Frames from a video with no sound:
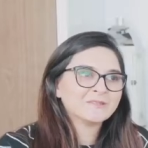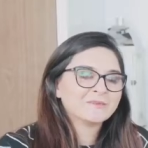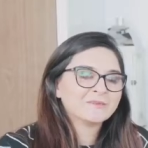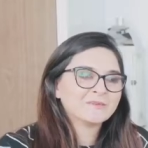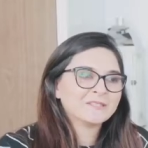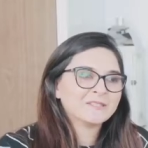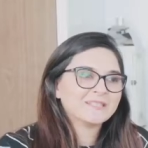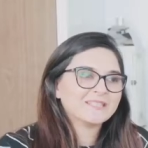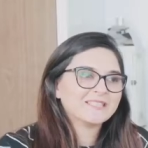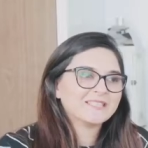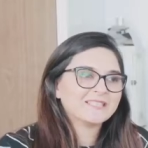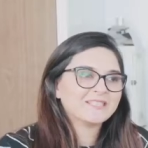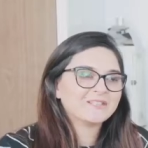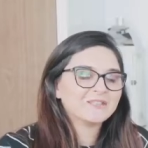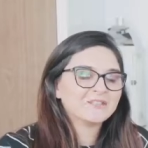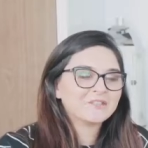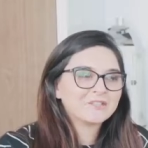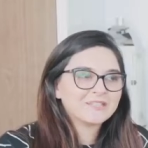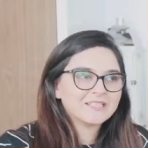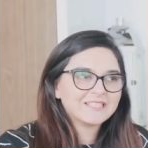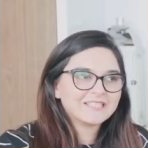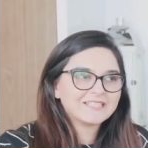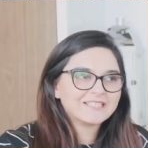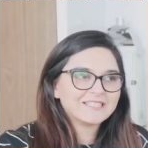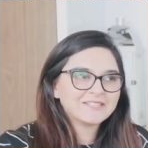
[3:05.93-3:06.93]
where, you know,
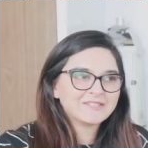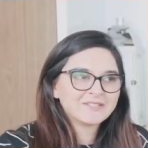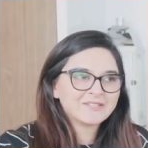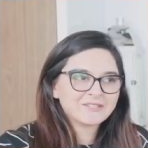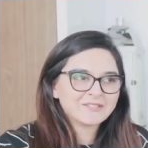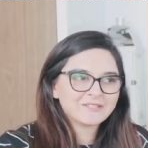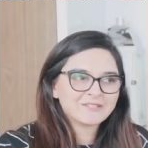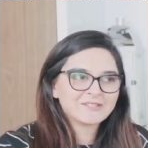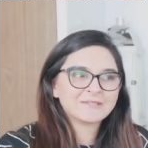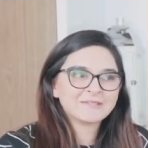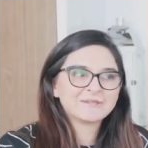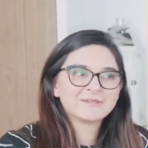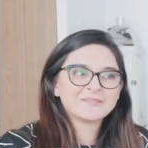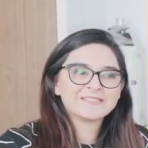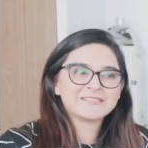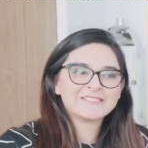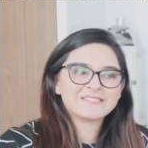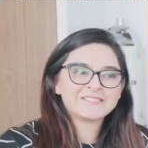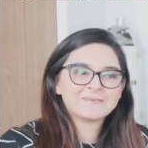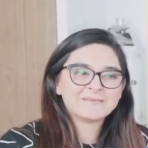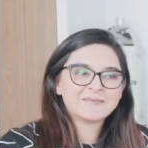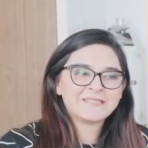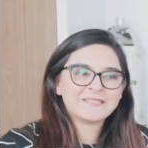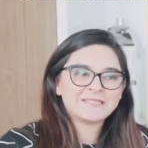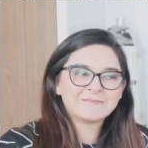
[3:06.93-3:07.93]
like a doctor who would
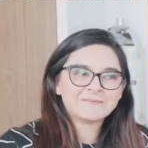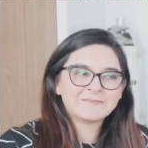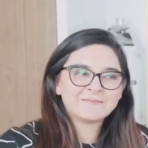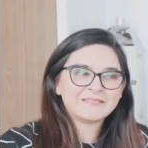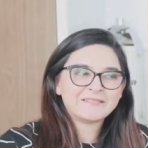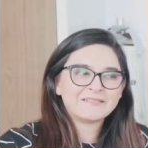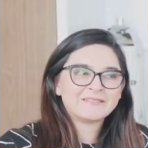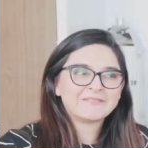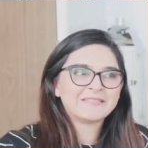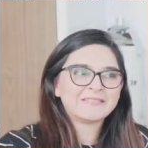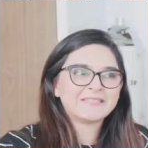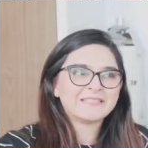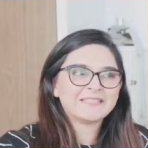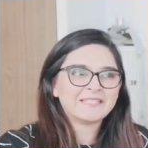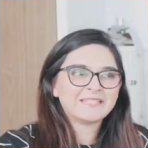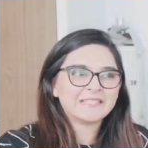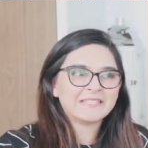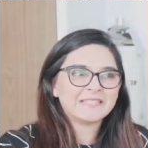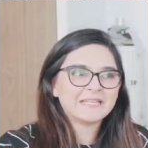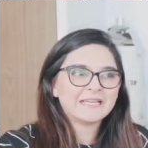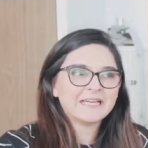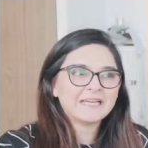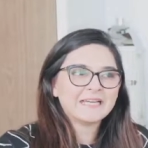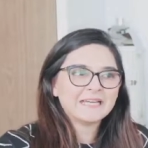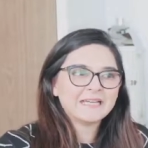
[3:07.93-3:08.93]
just make me feel
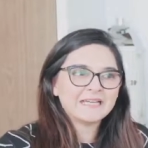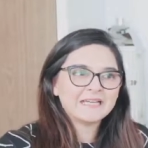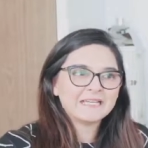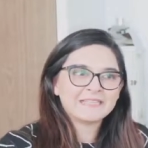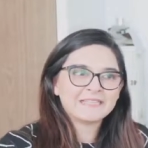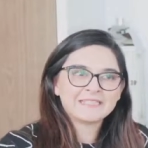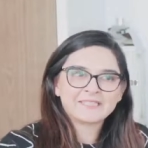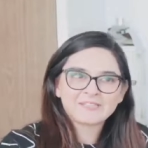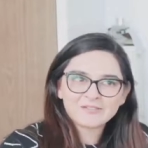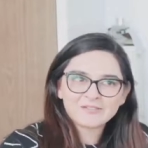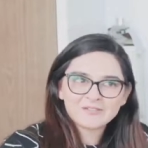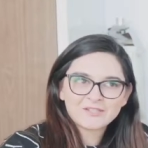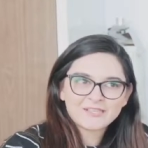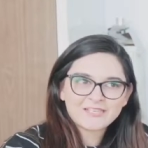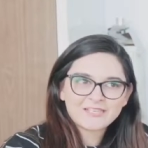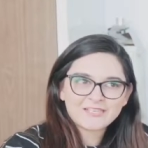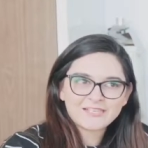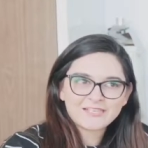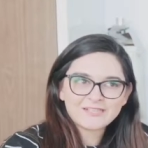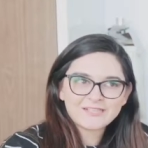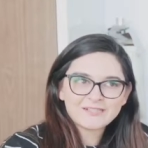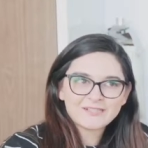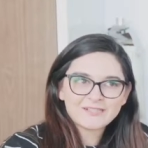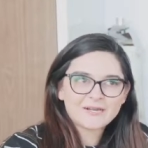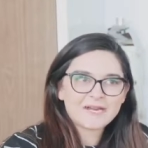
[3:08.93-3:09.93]
like it's
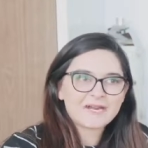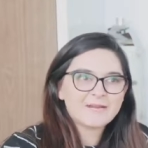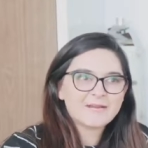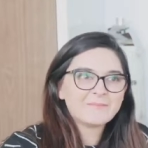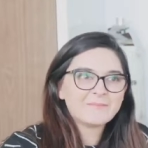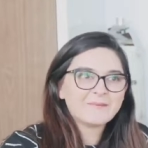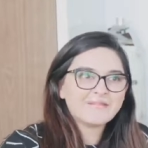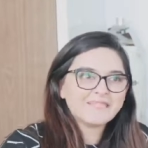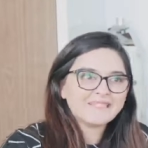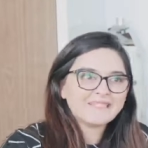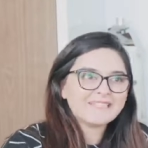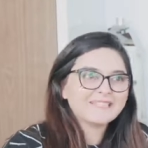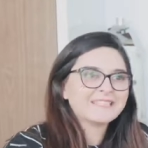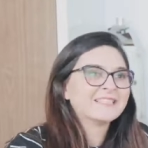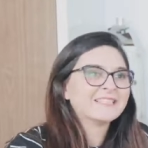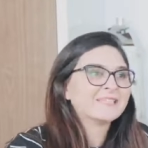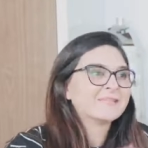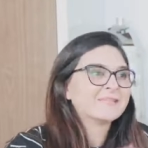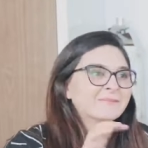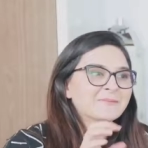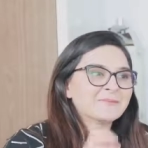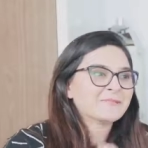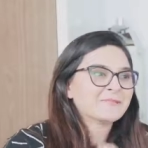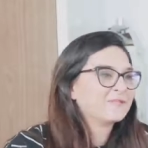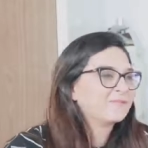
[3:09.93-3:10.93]
okay, I'm here and
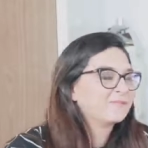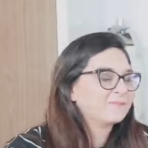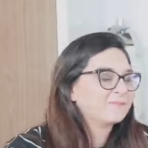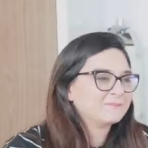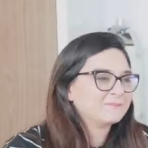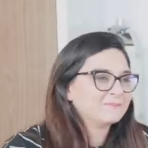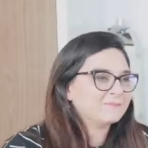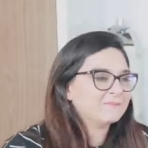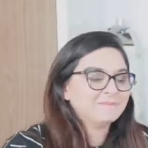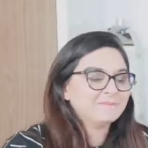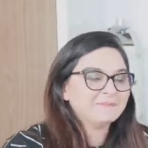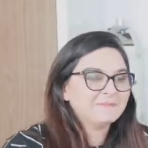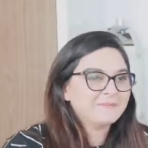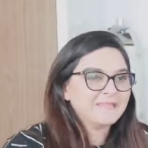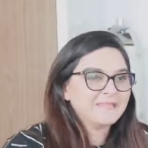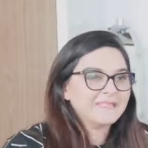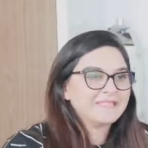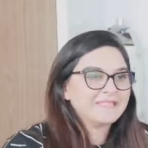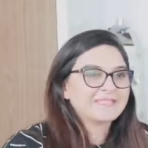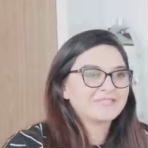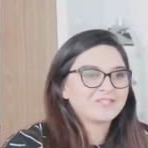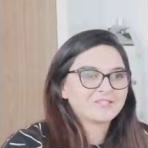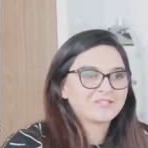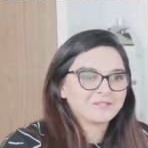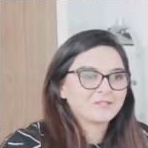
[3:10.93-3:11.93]
I'm gonna
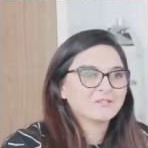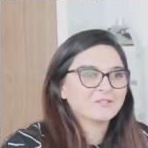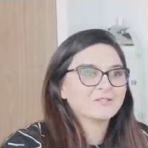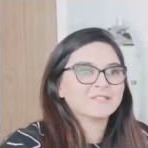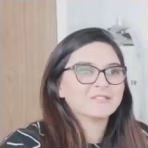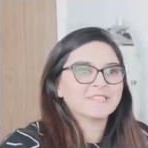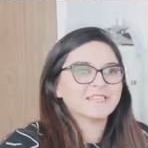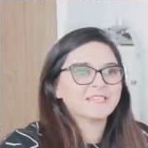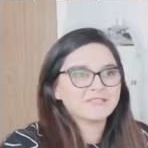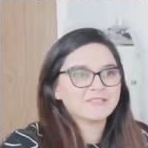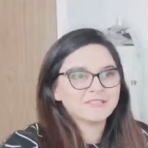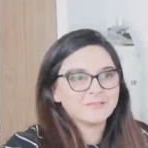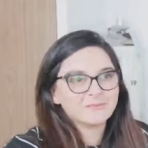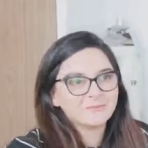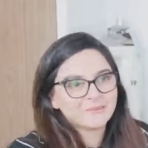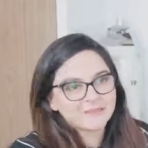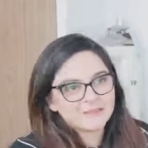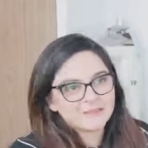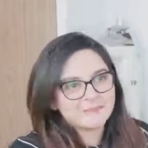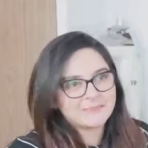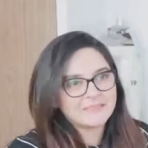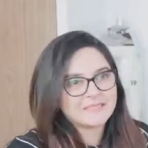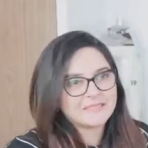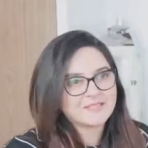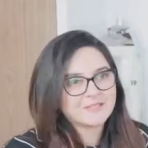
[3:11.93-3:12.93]
make sure that your
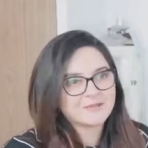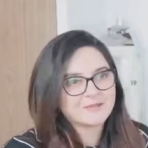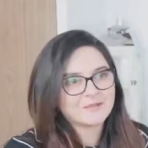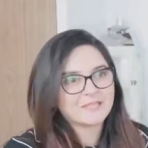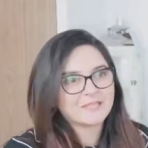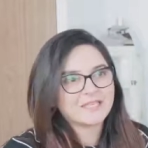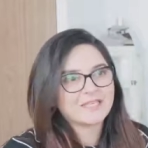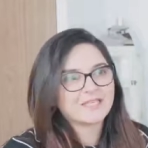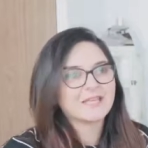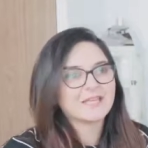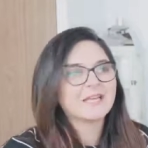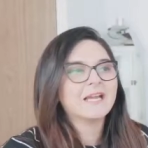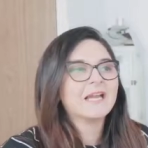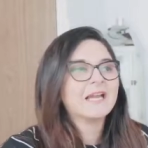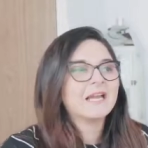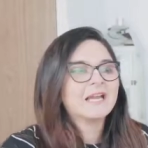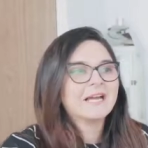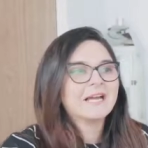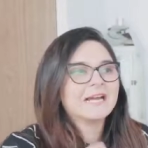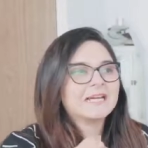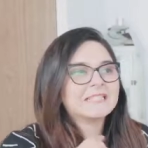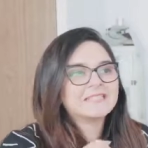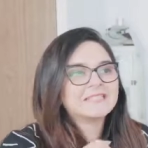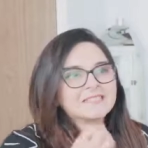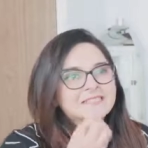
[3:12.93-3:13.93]
baby is okay.
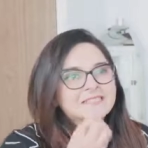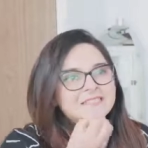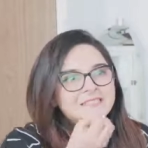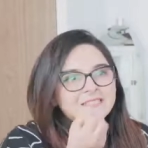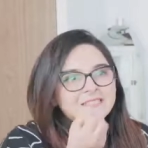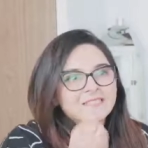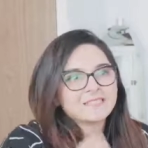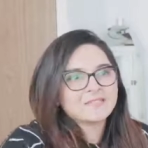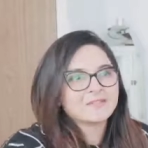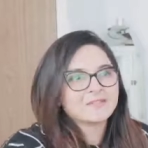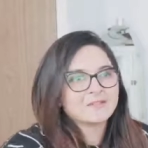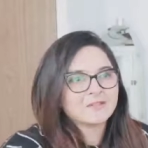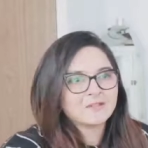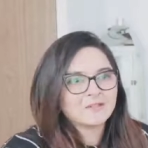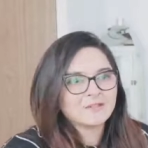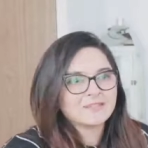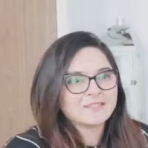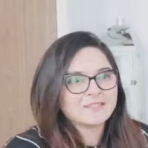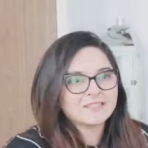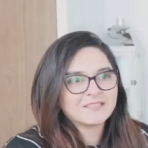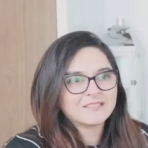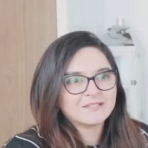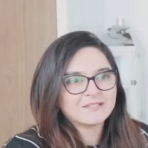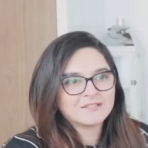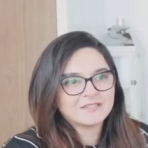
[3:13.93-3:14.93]
I just needed a
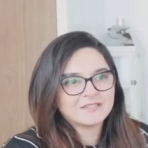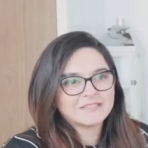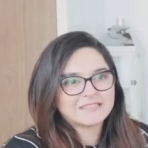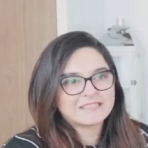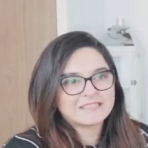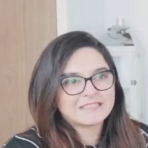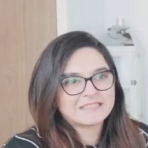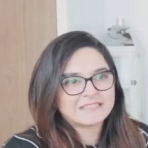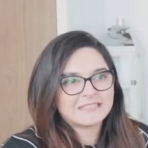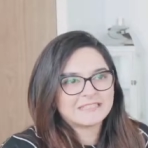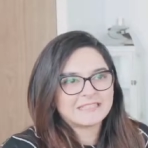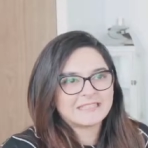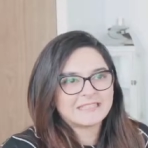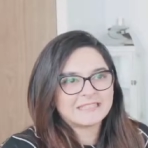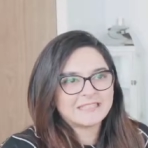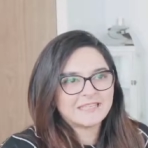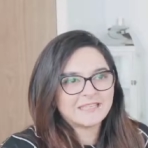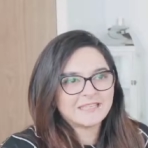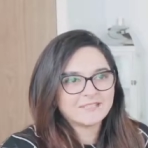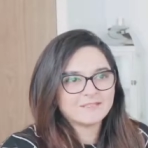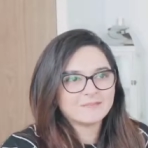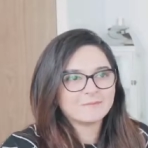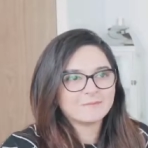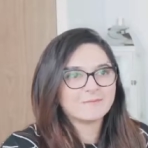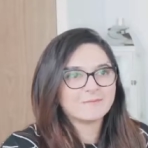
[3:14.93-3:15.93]
doctor to just say
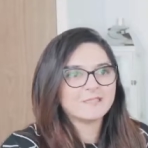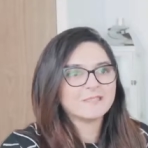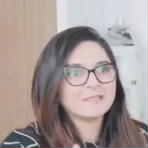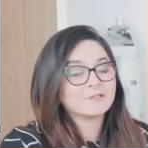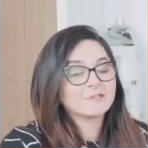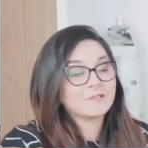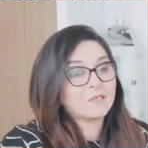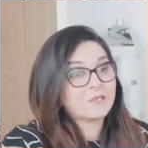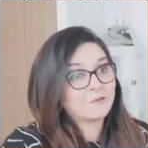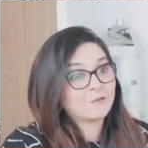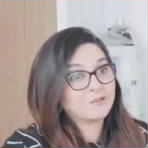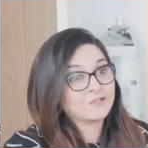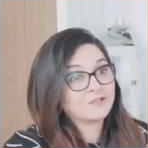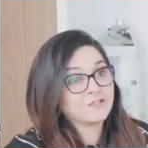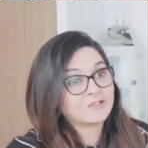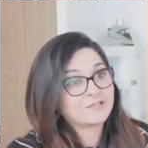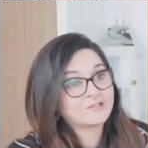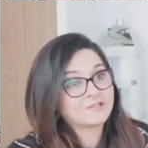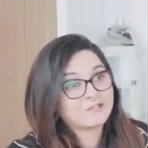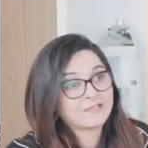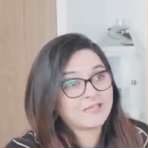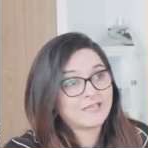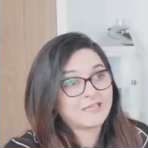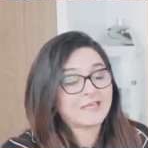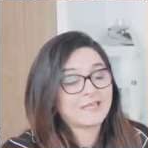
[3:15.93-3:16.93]
that to me so I would just
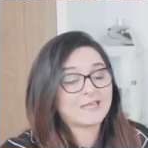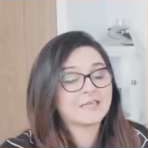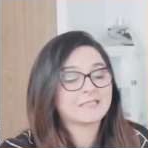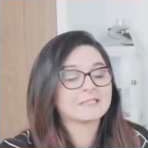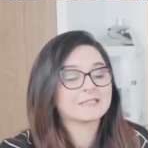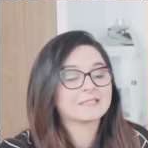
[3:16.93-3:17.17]
relax.